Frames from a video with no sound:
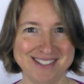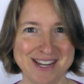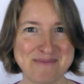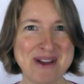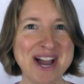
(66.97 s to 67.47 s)

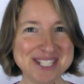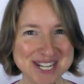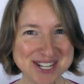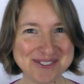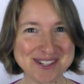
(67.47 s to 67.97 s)
And I
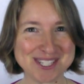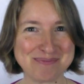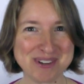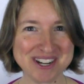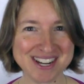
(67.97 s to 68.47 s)
imagine you've
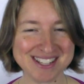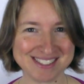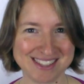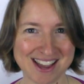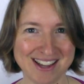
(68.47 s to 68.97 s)

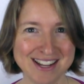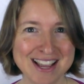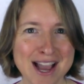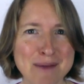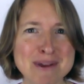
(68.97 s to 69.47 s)
experienced that.
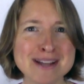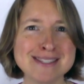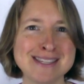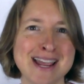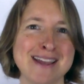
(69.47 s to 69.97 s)
I'm not
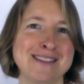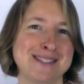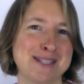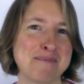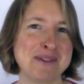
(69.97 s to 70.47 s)
saying that
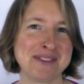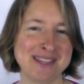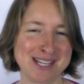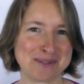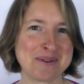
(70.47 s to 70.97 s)
some of the
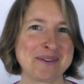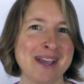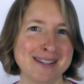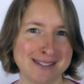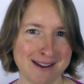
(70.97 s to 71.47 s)
things won't
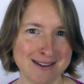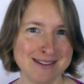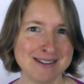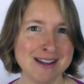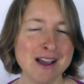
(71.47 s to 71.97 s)
get
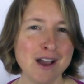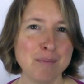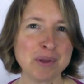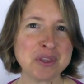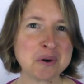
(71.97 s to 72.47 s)
done,
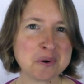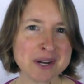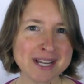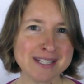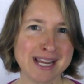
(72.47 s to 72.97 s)
but the
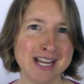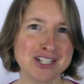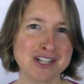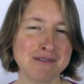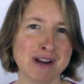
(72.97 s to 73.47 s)

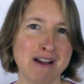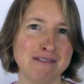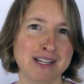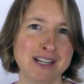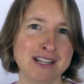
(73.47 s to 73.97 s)
orientation
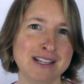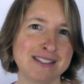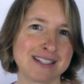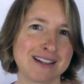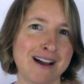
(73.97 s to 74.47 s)
around it
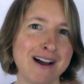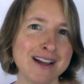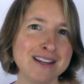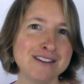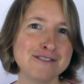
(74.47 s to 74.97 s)
is
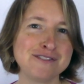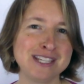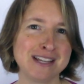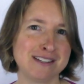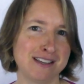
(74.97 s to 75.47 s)
kind of
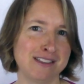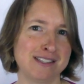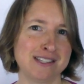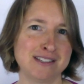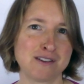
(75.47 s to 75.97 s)
the
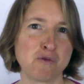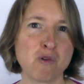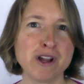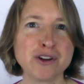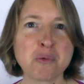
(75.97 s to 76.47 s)
antithesis of
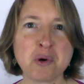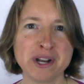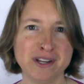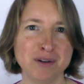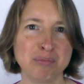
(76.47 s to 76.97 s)
what you're
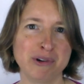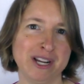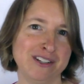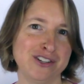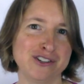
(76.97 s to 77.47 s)
wanting to
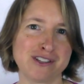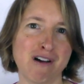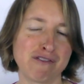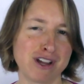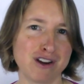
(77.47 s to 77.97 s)
bring to your
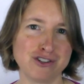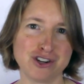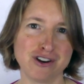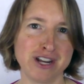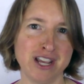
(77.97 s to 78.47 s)
self-care
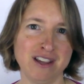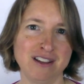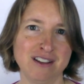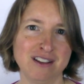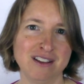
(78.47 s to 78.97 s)
journey.
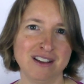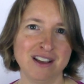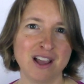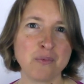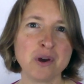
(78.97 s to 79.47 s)

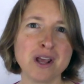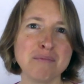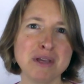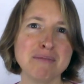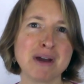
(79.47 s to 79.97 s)
And what I
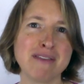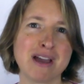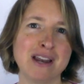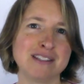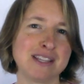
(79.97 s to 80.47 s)
mean by
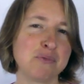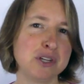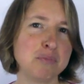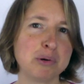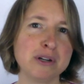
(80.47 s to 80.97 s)
that is that when
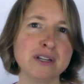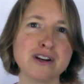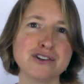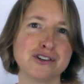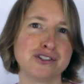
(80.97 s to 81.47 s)
you put it
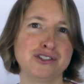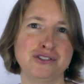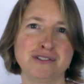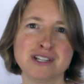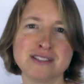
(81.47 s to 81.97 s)
on your
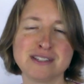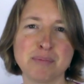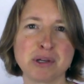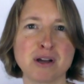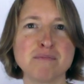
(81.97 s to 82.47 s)
to-do list, it
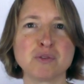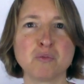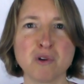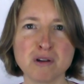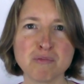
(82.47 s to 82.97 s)
becomes
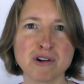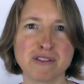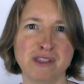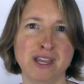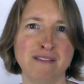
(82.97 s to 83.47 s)
one more
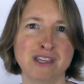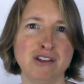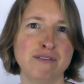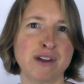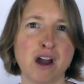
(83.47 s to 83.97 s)
thing that you
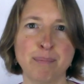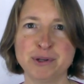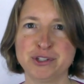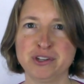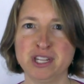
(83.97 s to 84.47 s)
have the
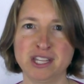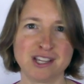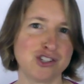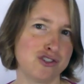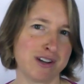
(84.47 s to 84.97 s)
opportunity to
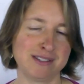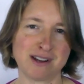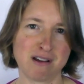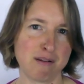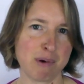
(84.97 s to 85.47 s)
get stressed
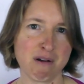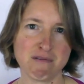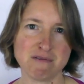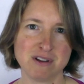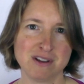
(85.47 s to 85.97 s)
out about.